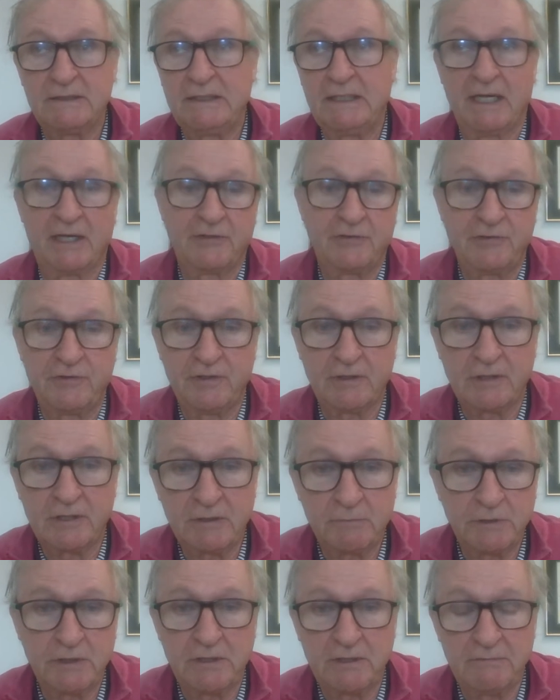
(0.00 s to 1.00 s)
Yes, your
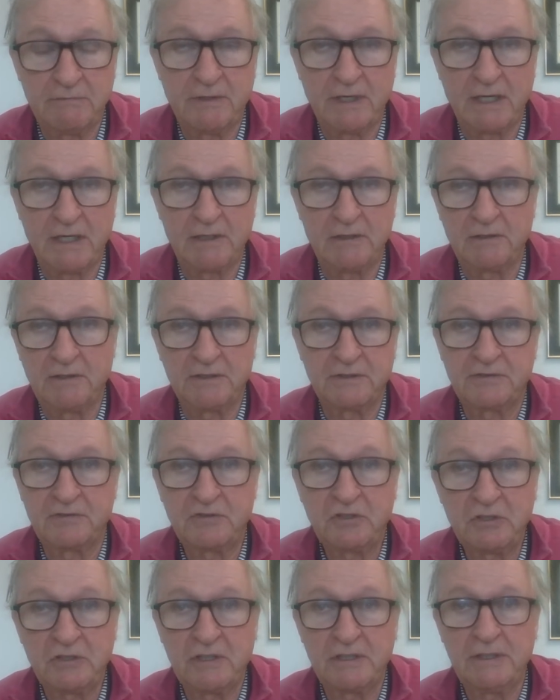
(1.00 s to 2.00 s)
commuted value looks
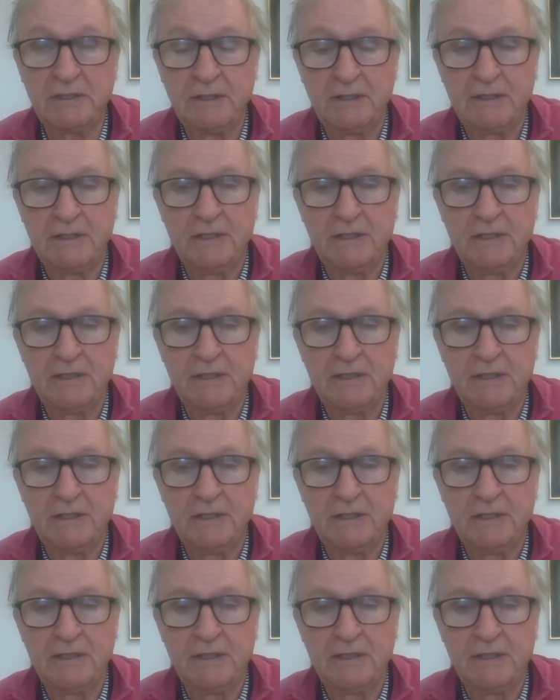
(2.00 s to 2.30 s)
good,